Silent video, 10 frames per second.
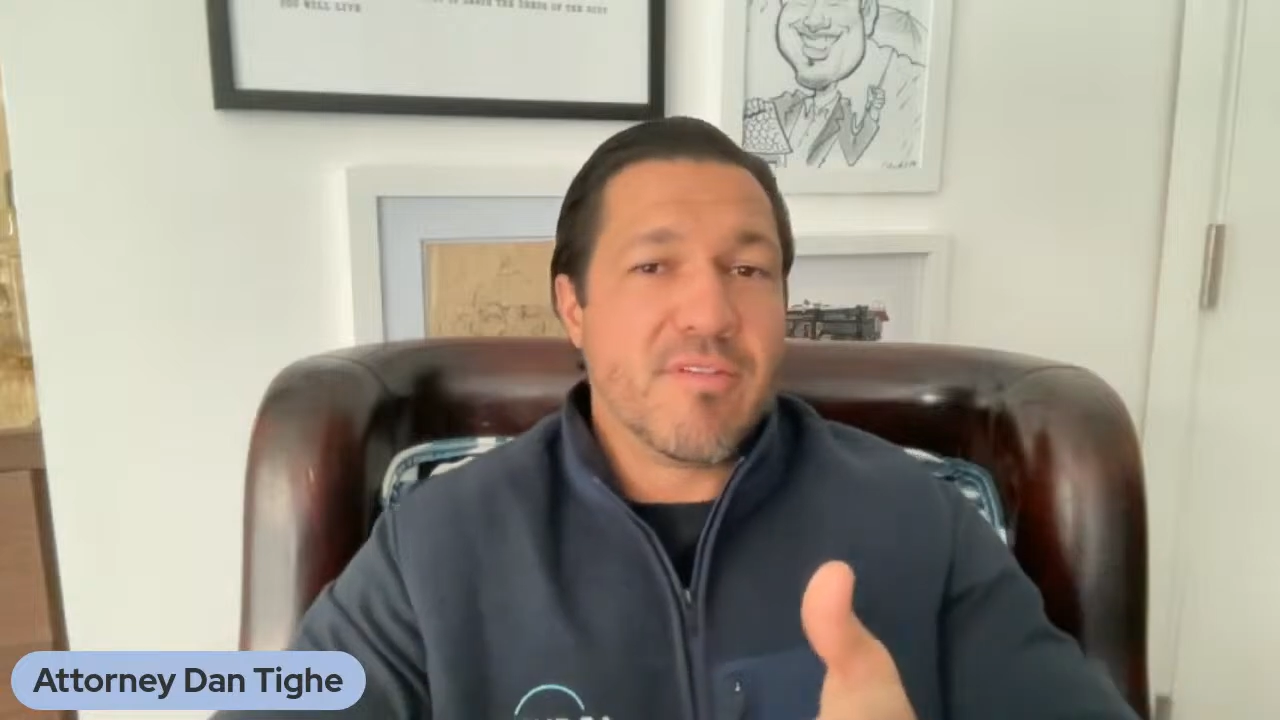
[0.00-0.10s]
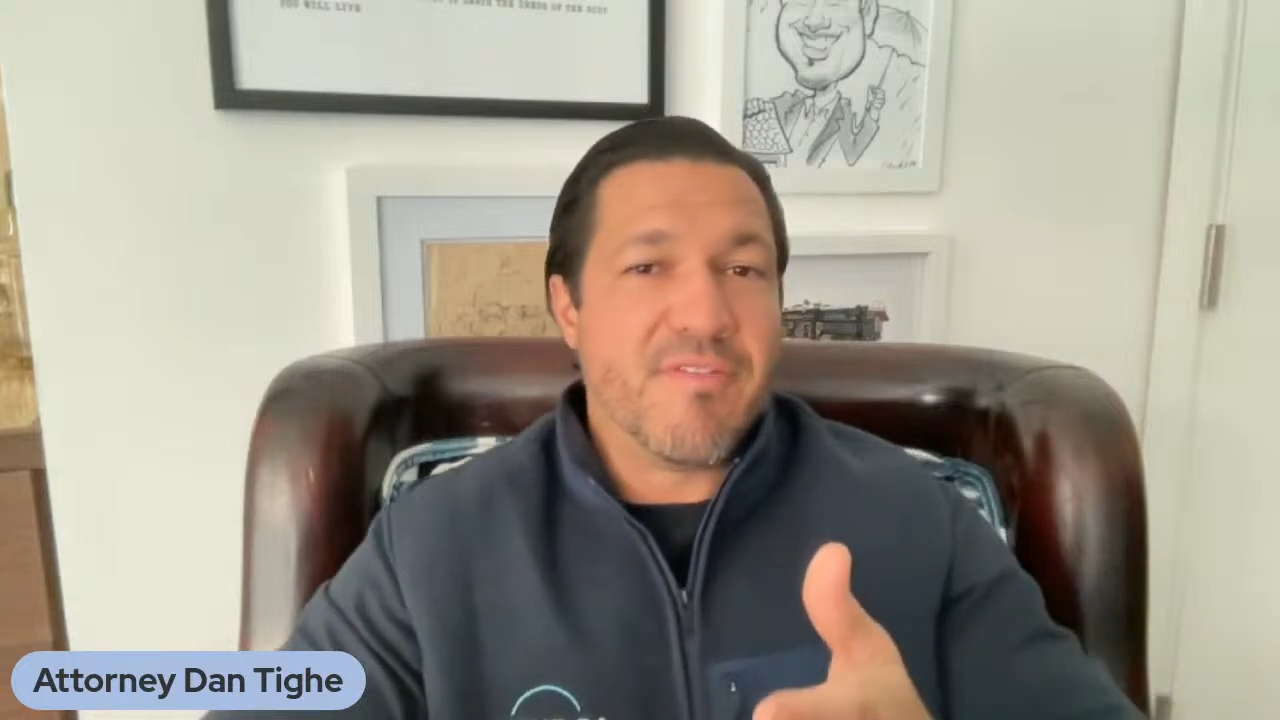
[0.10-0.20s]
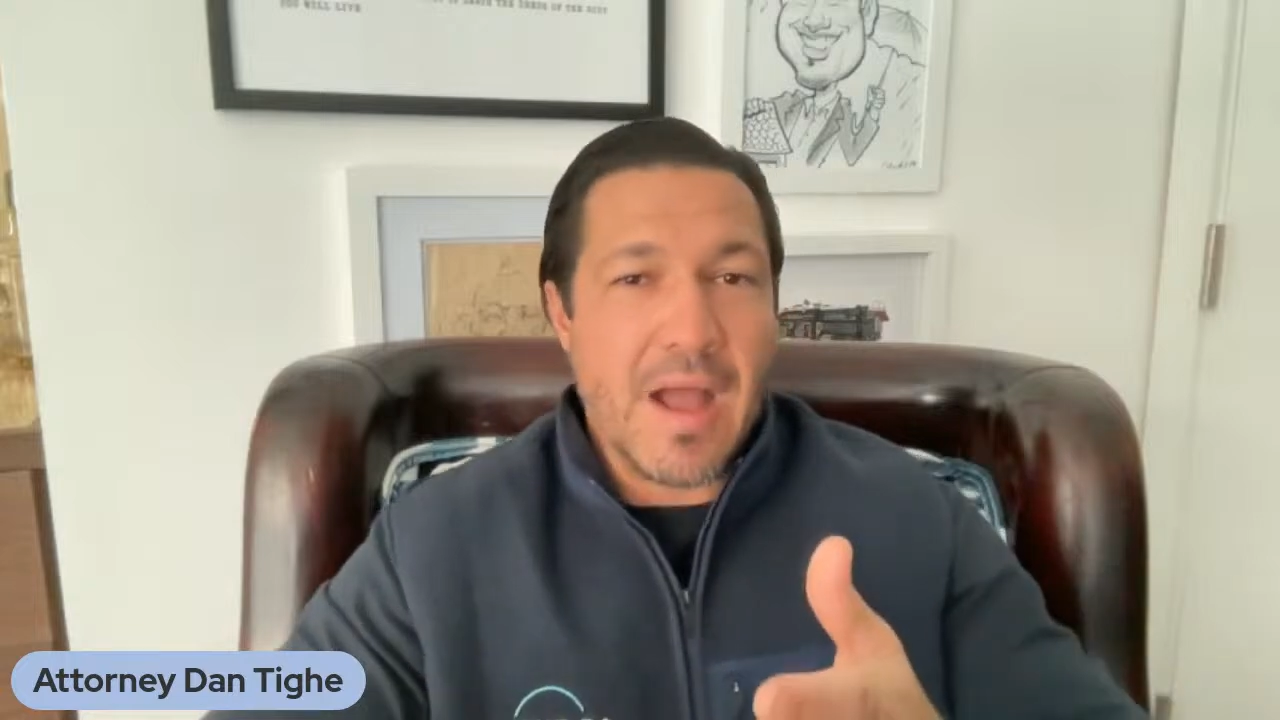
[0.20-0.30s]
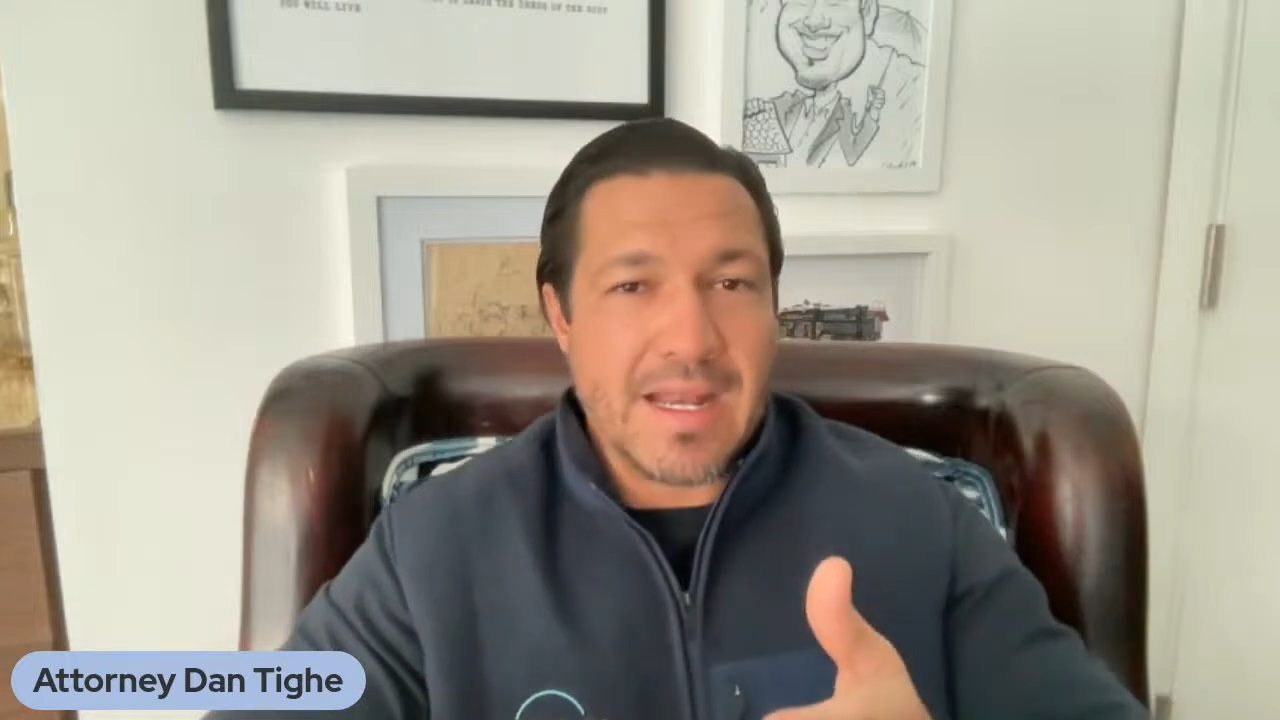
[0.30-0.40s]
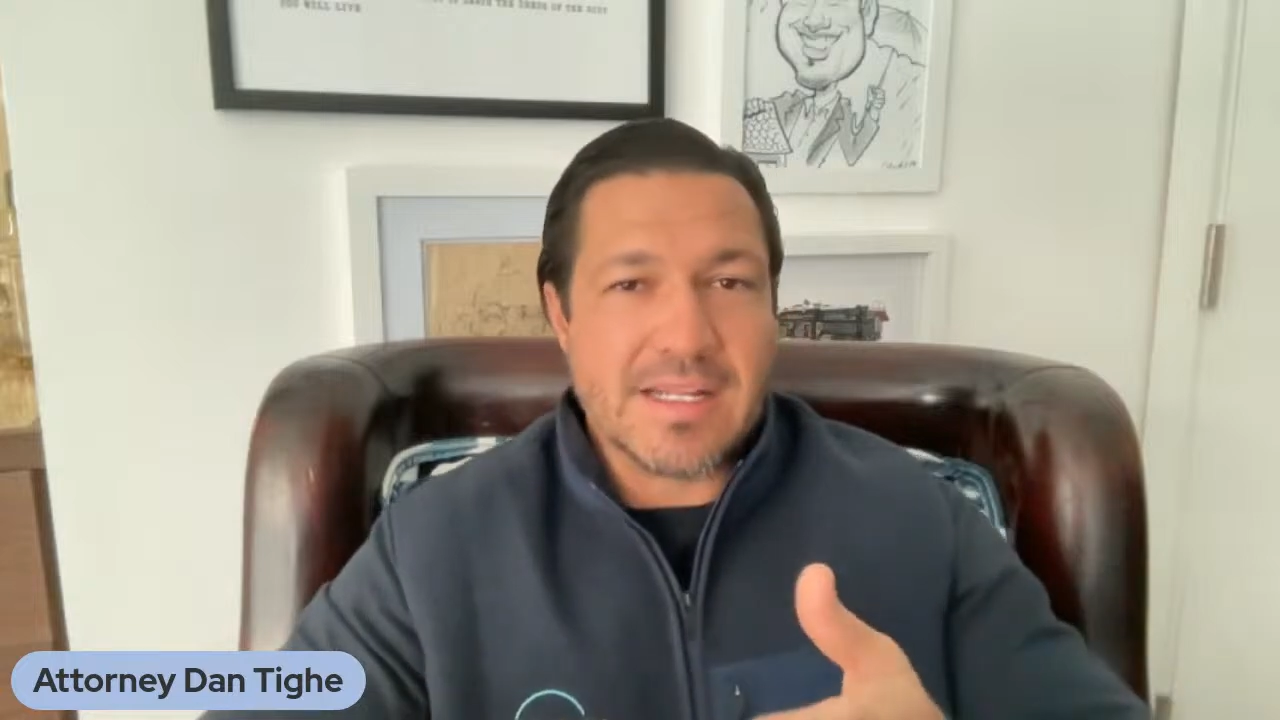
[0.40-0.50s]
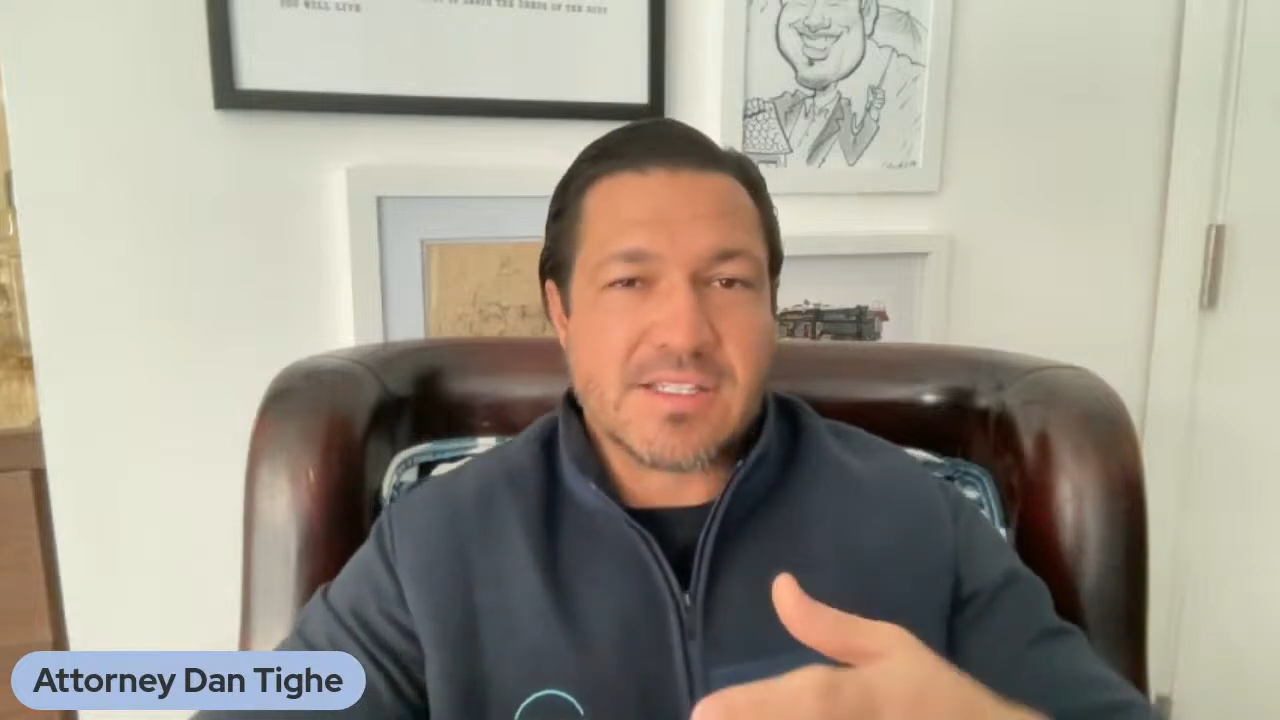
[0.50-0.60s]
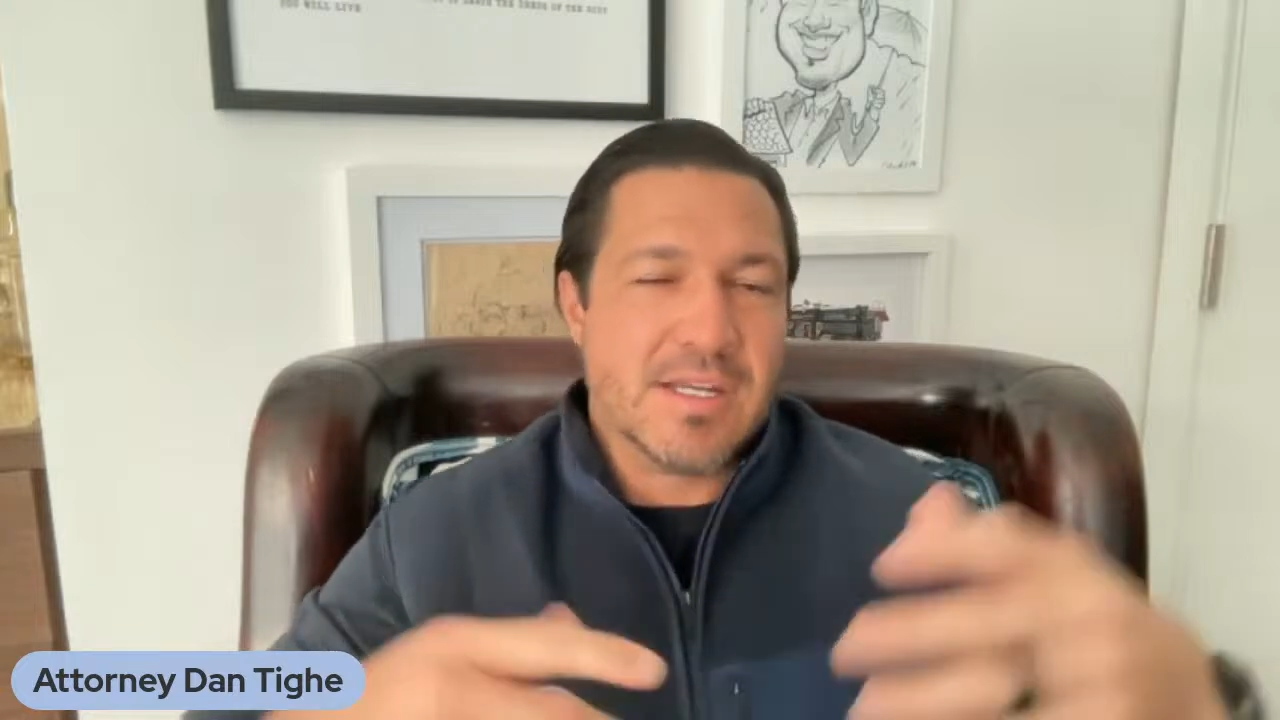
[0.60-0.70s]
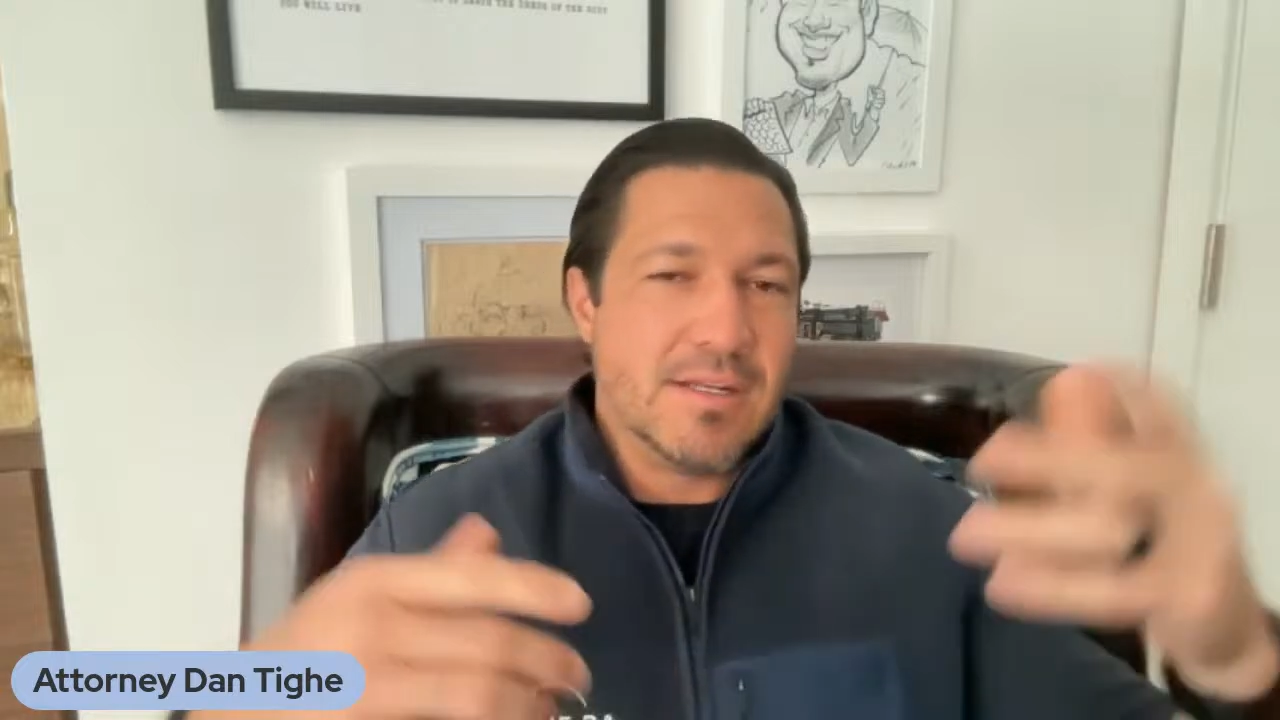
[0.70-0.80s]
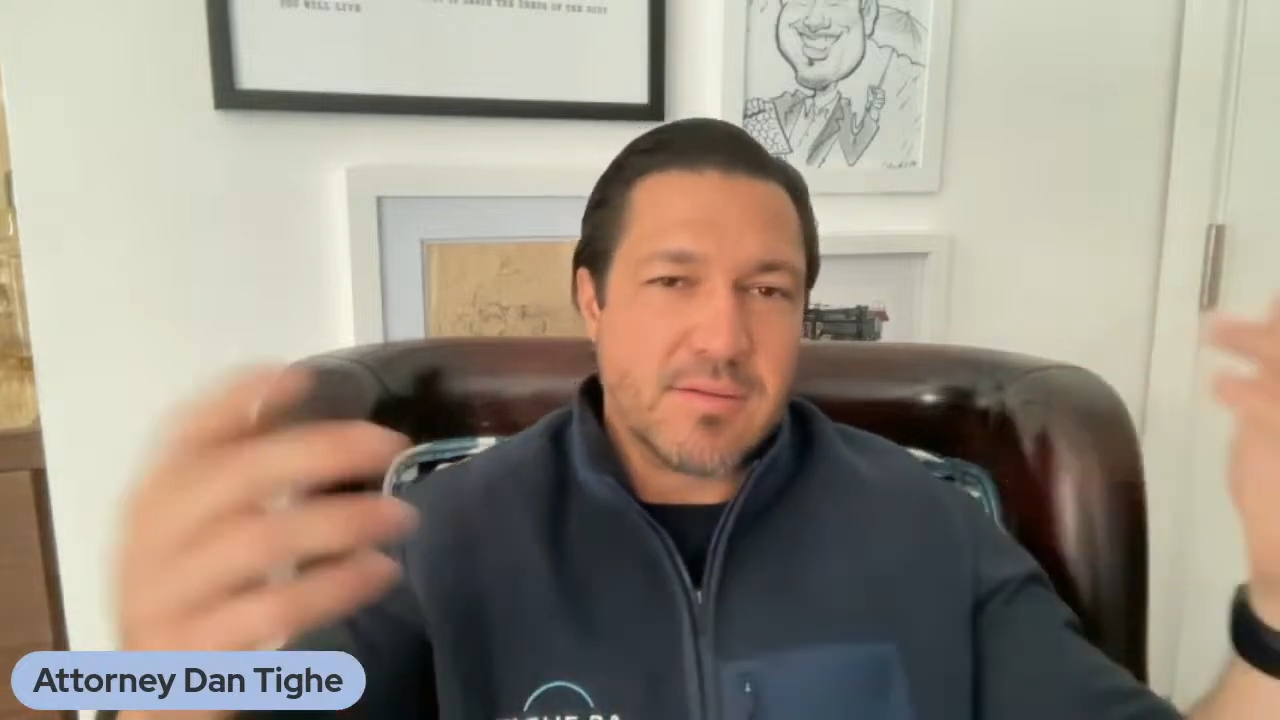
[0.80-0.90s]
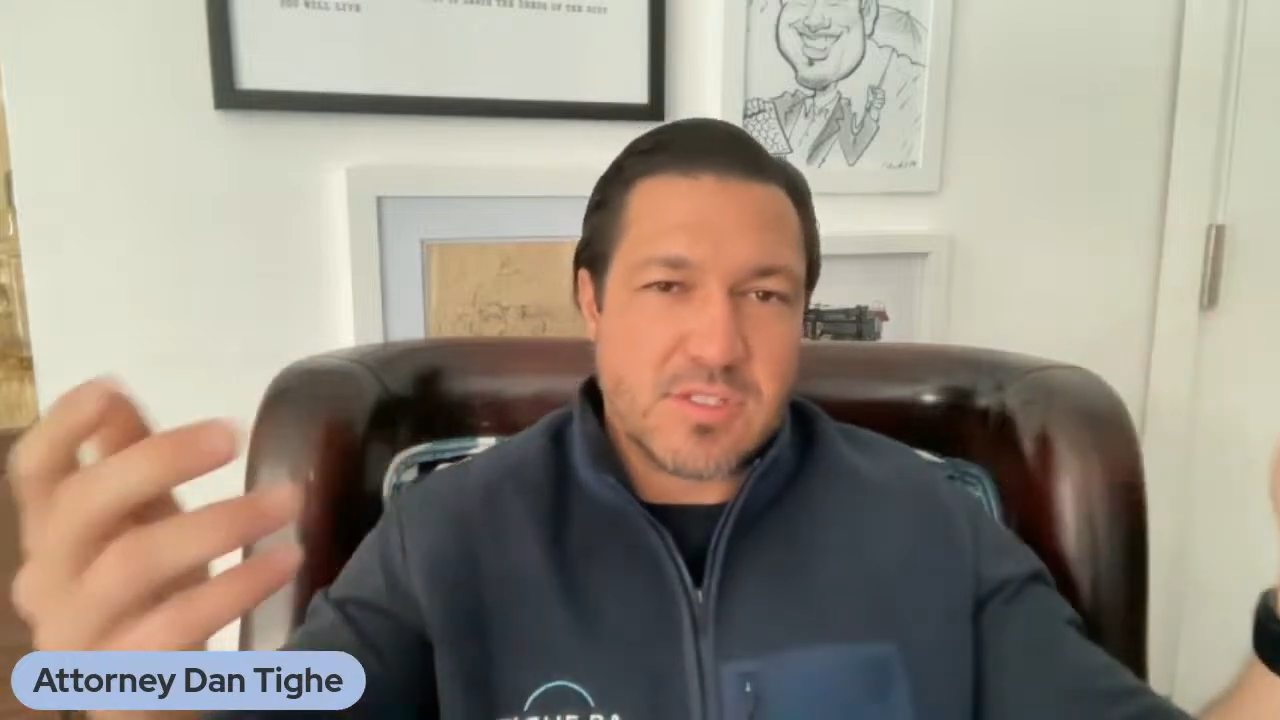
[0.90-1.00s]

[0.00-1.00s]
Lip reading: finance it.